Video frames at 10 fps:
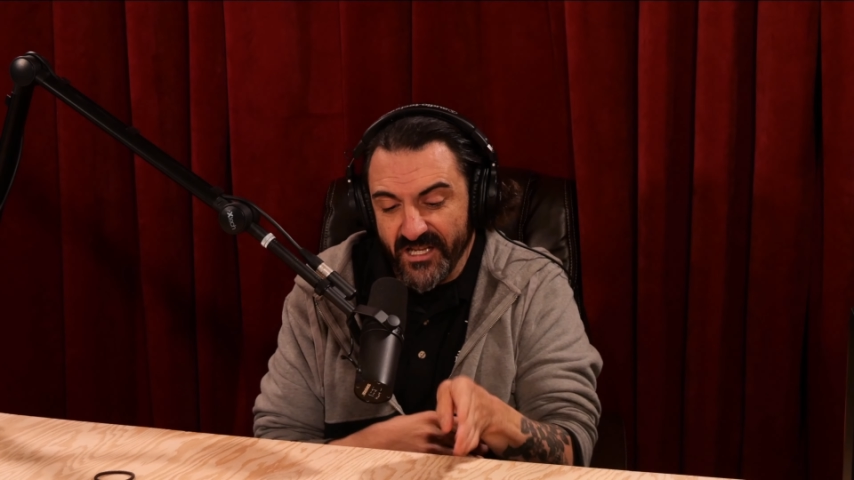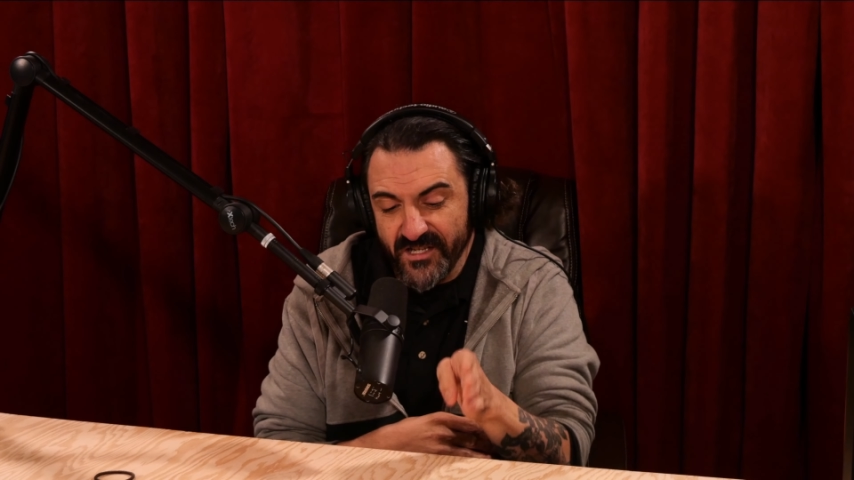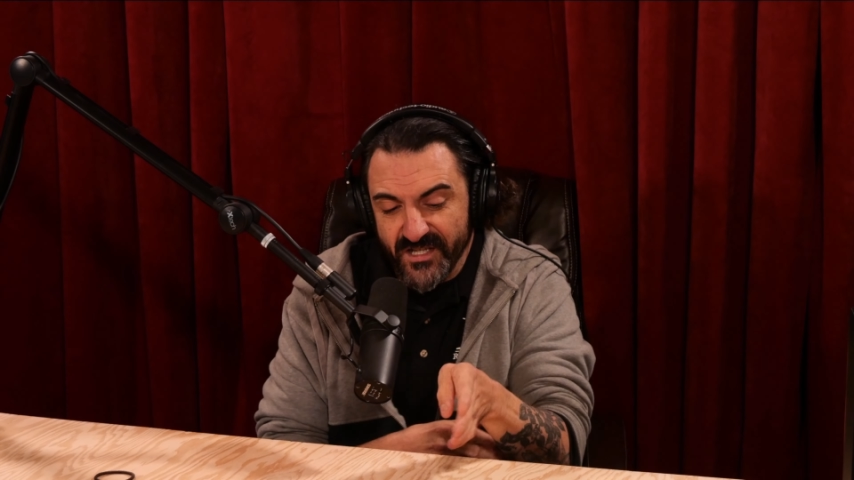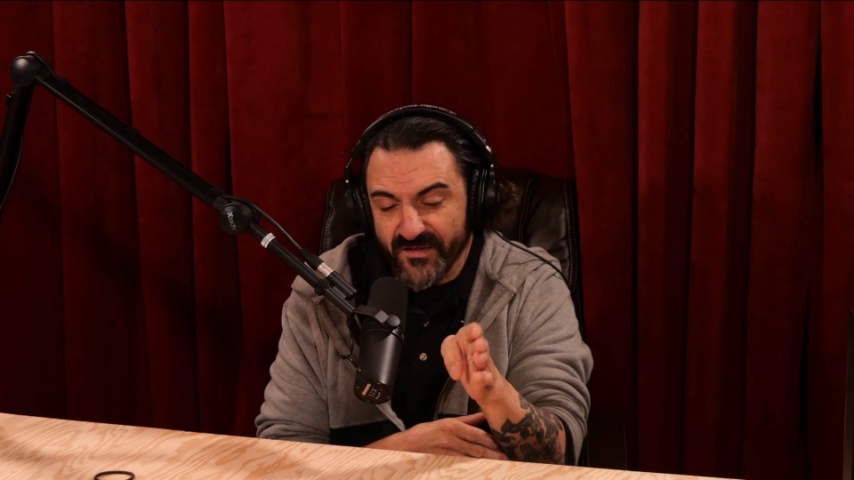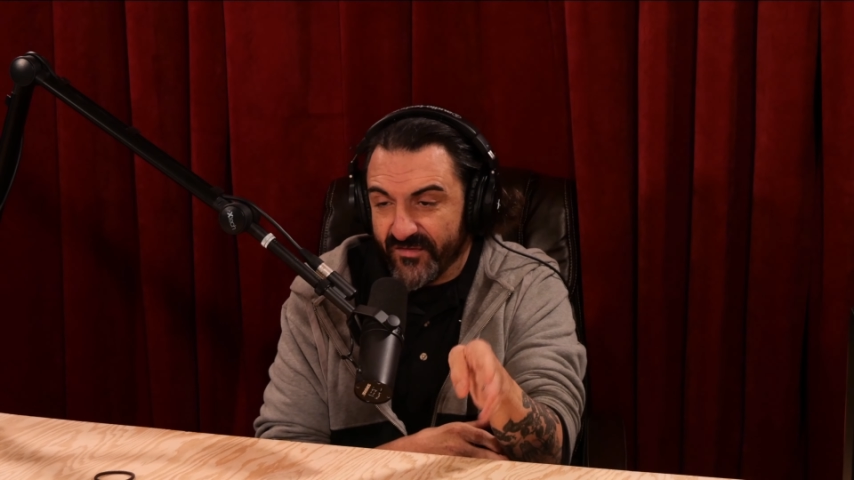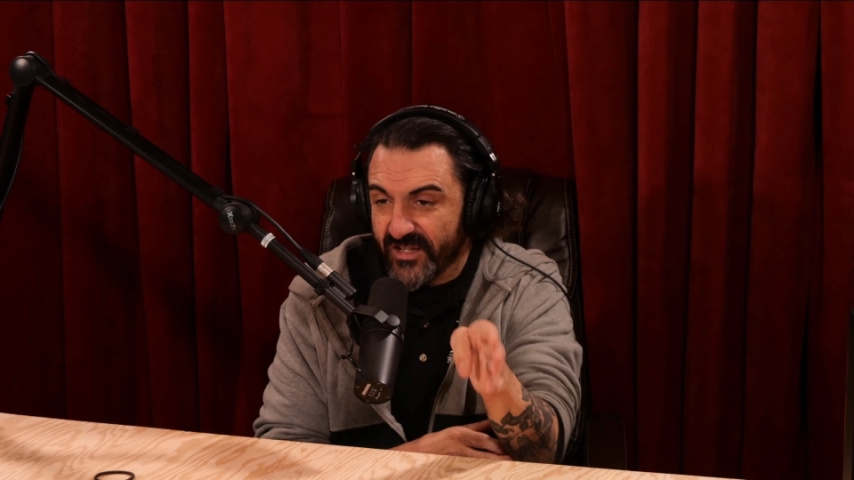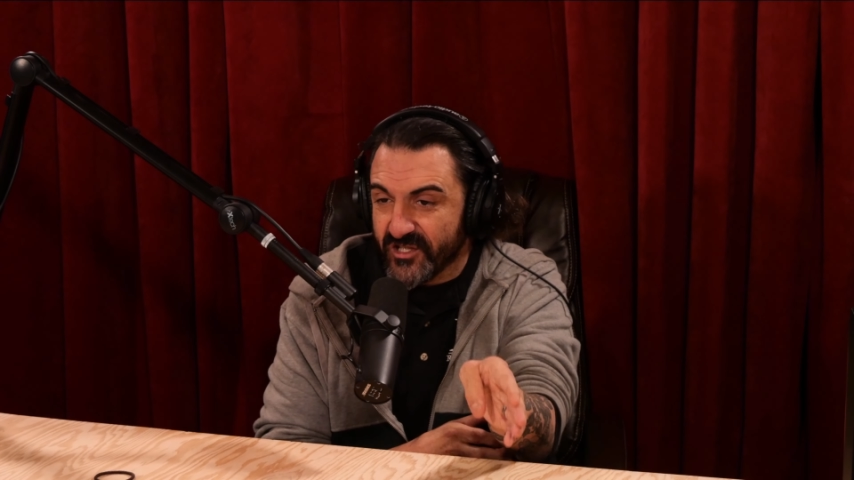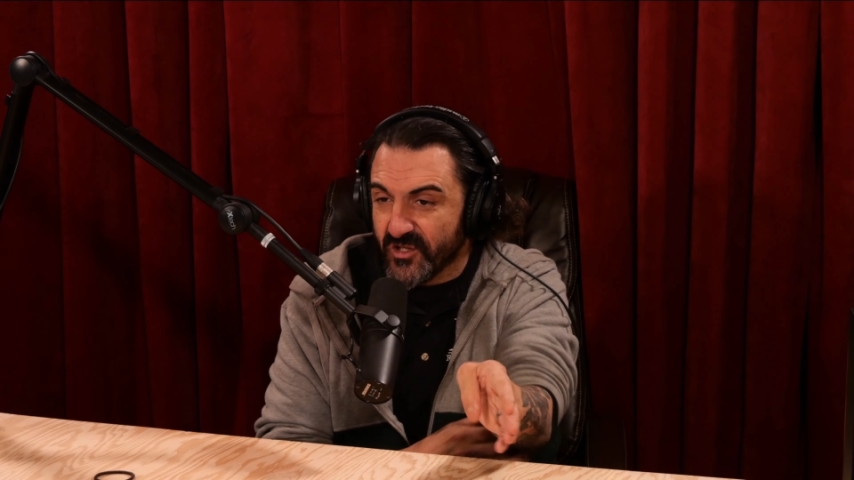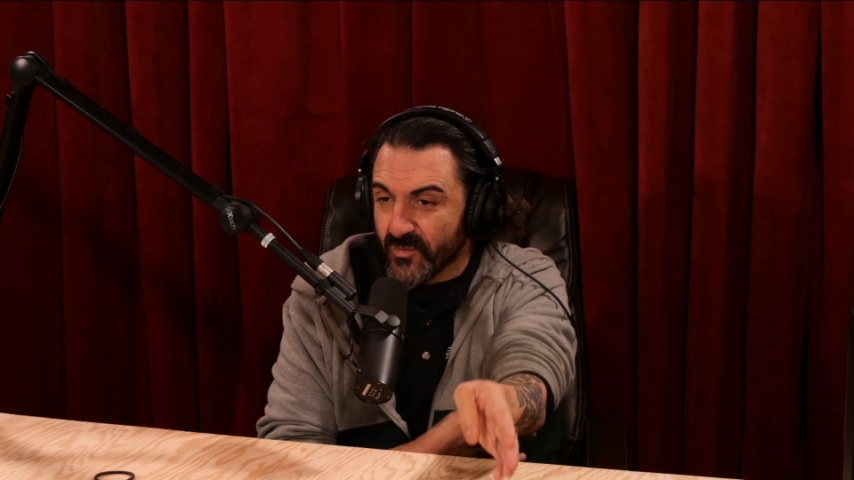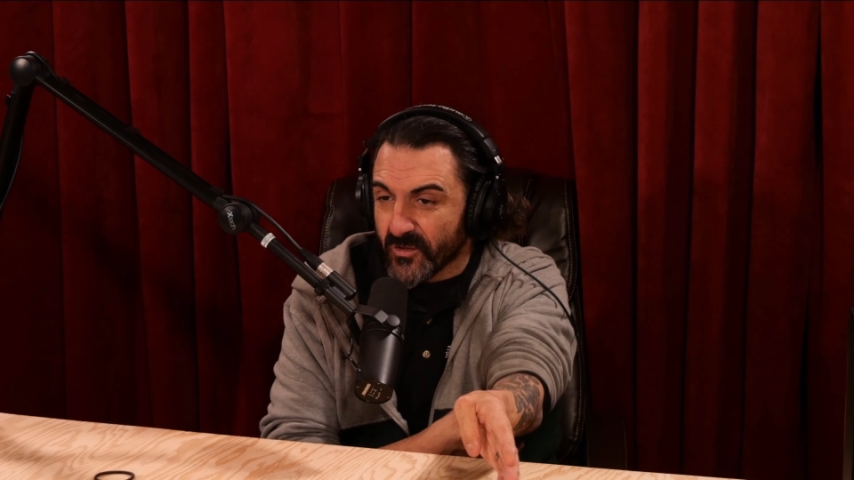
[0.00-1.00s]

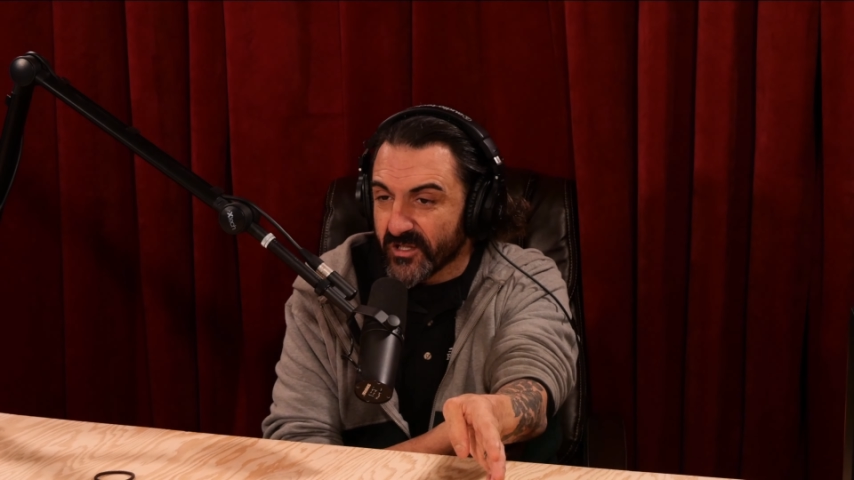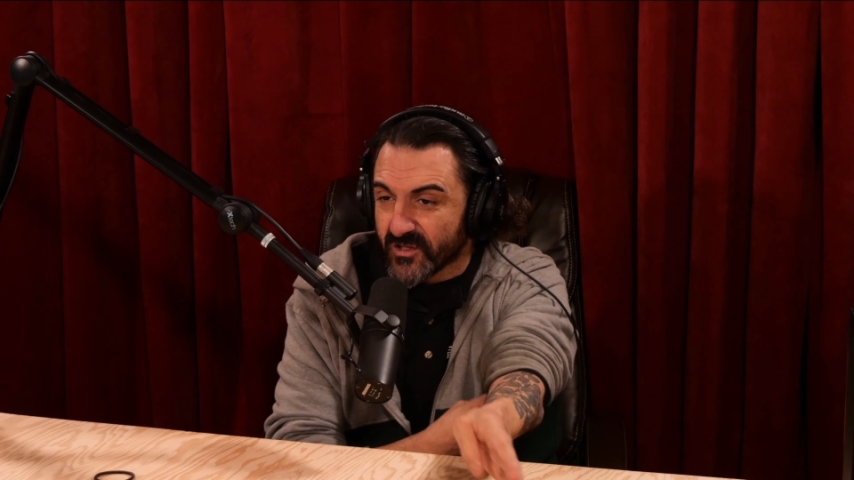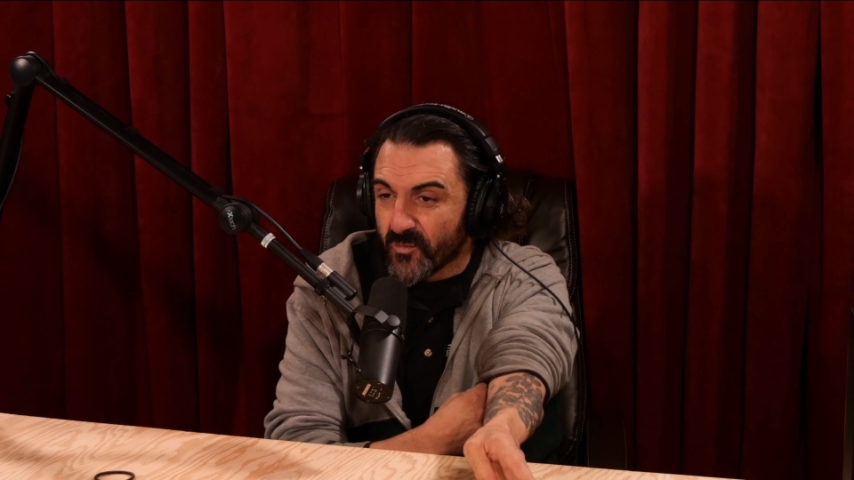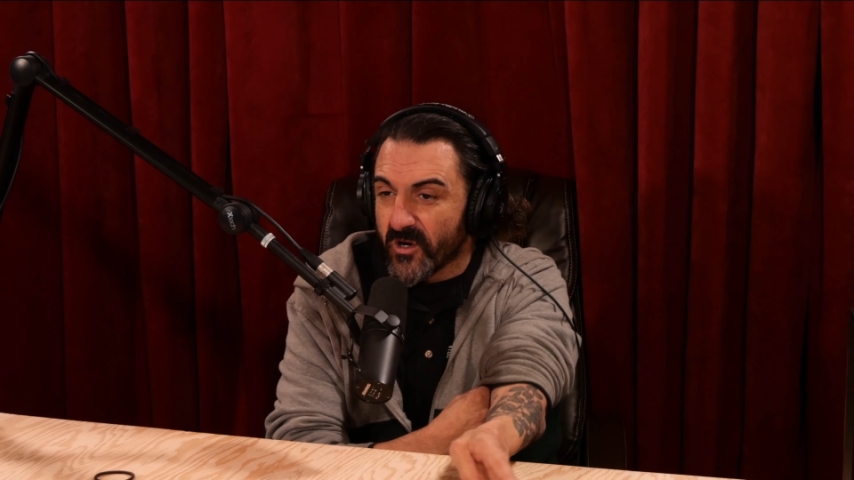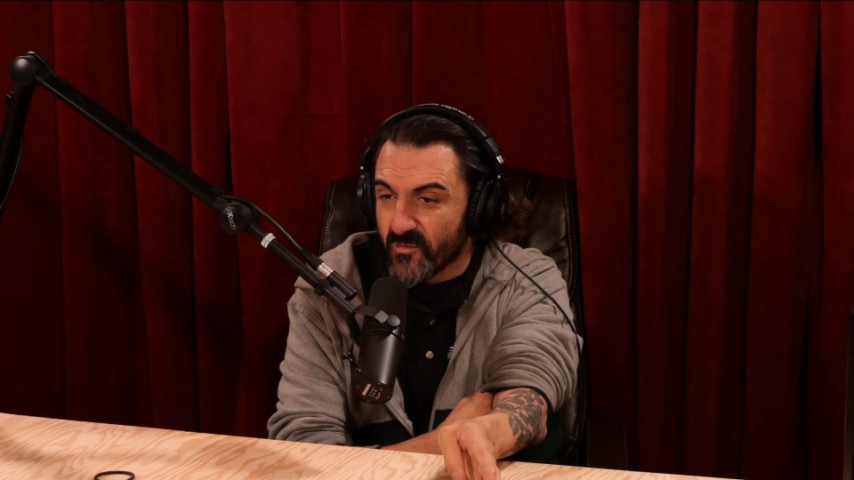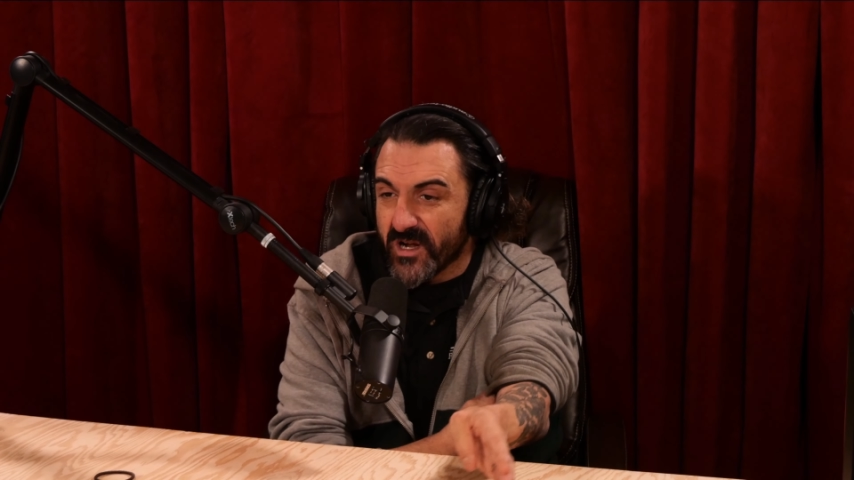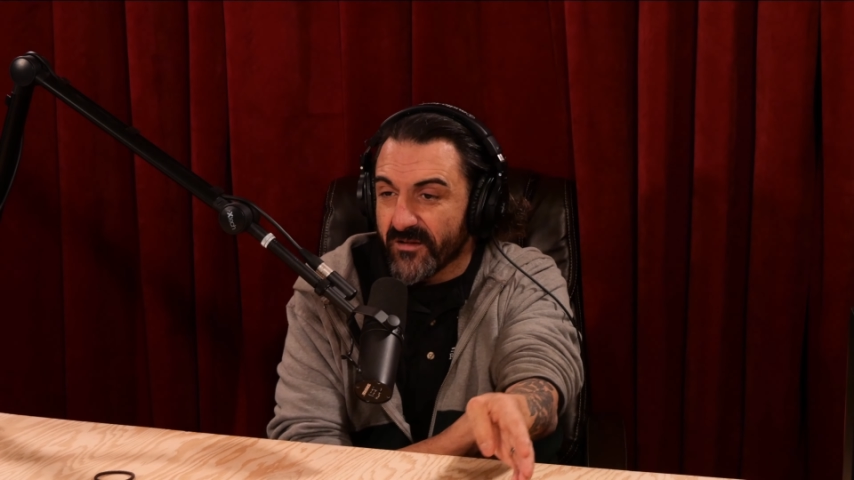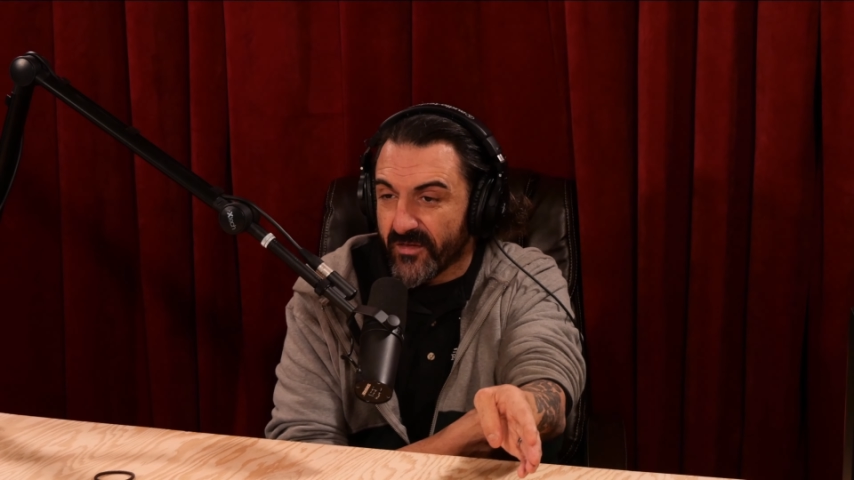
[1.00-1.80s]
individual is one way